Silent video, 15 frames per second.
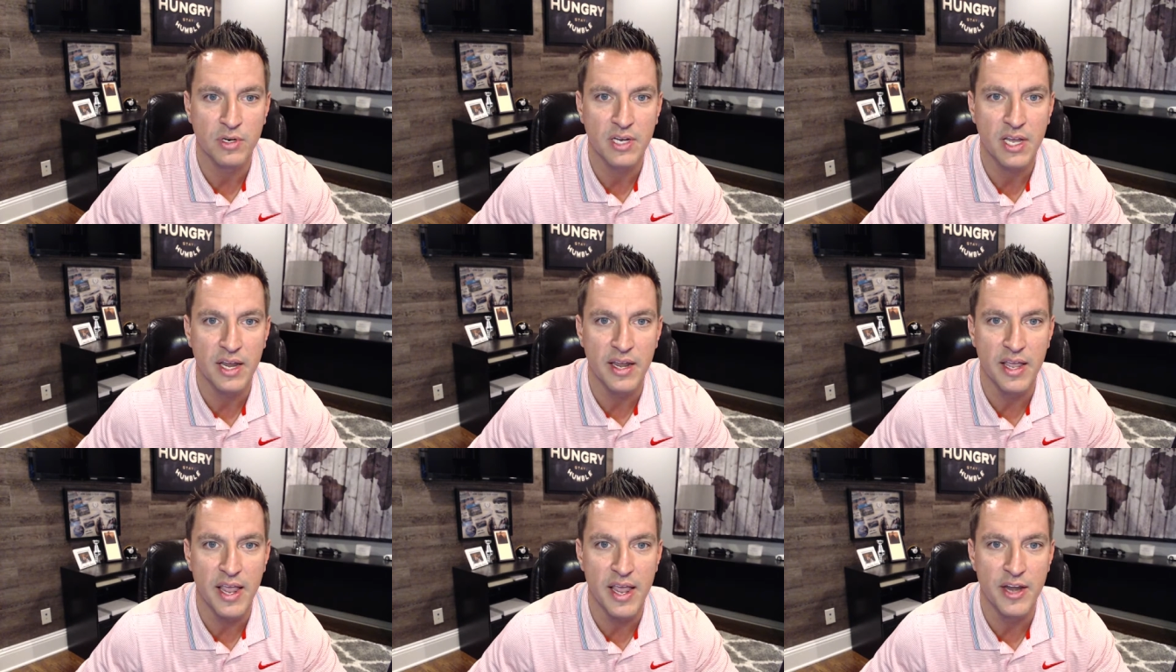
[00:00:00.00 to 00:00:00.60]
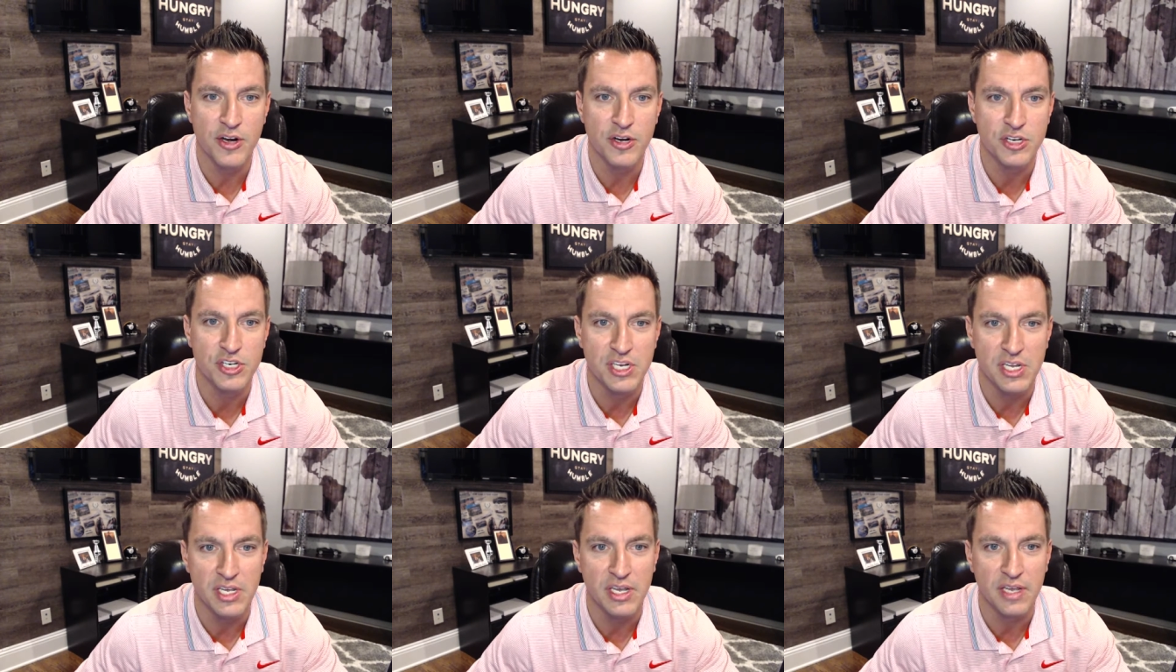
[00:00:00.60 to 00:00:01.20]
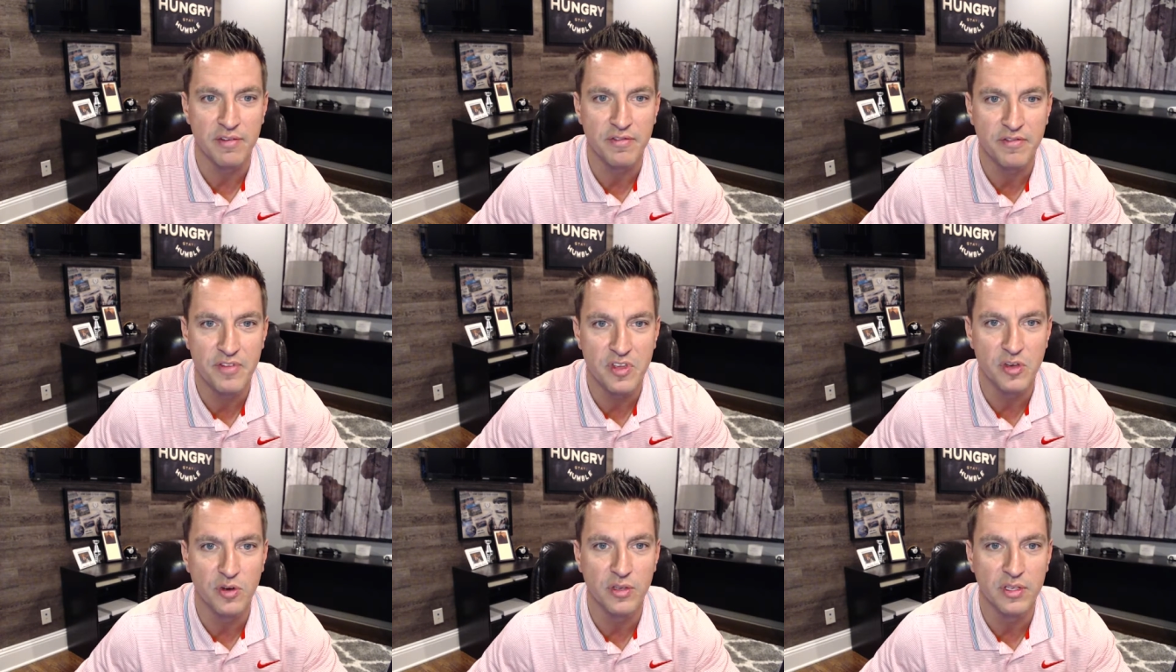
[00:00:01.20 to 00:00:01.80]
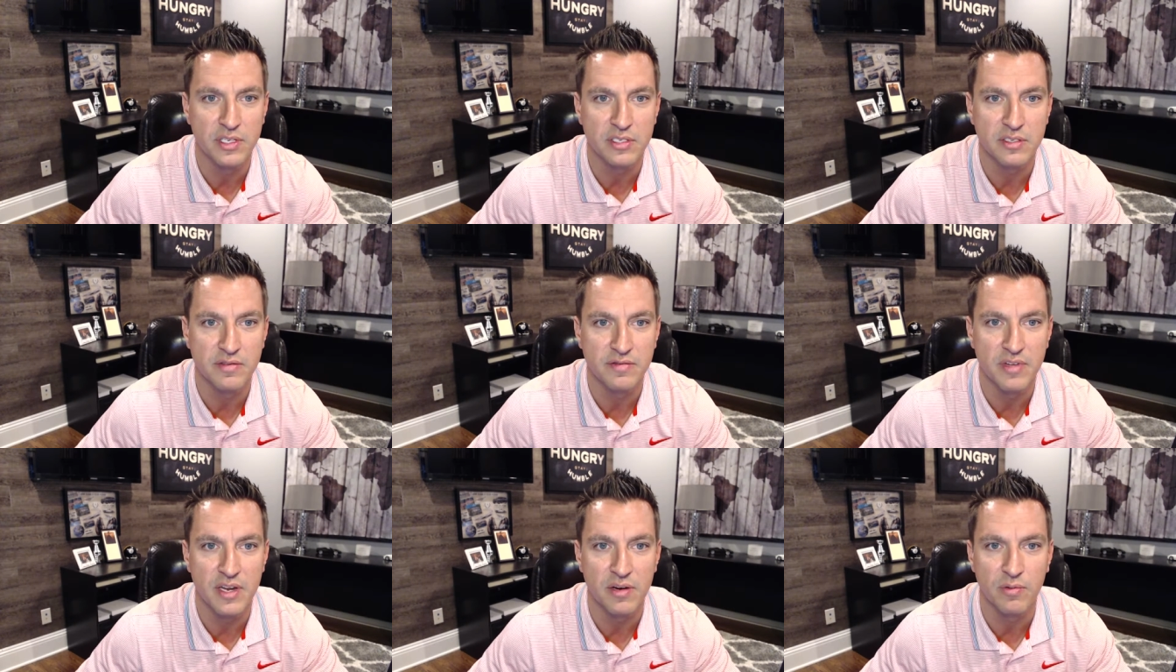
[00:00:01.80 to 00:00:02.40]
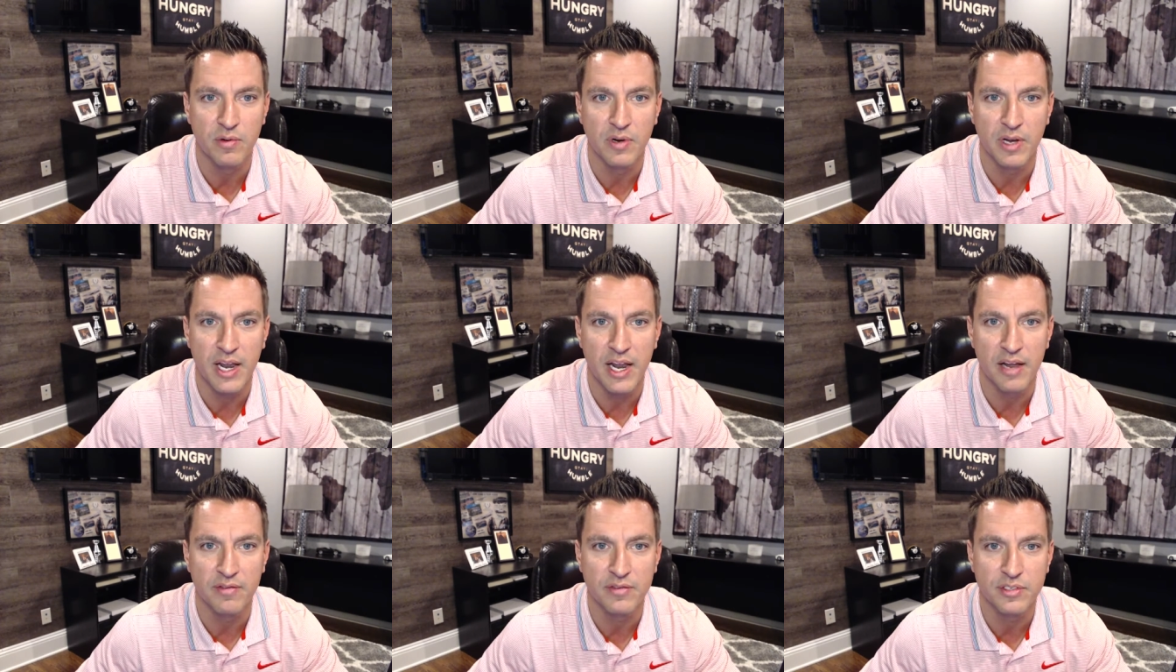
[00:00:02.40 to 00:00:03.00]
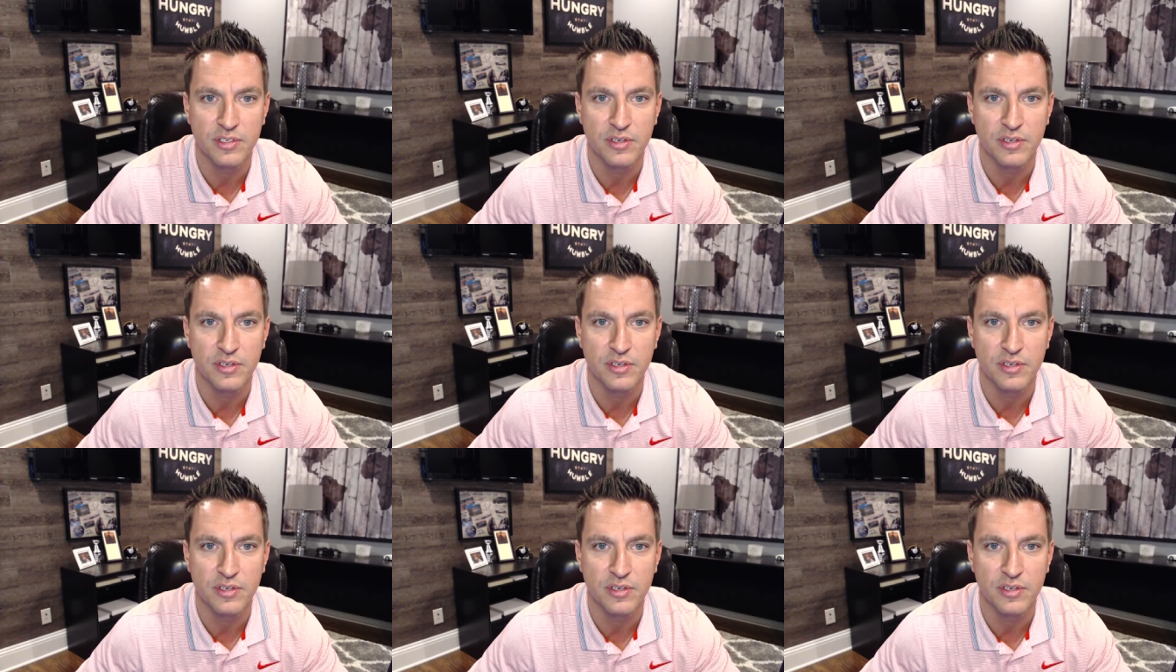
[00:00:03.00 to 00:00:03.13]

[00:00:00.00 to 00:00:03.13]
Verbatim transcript: what kind of energy and feel this event will have.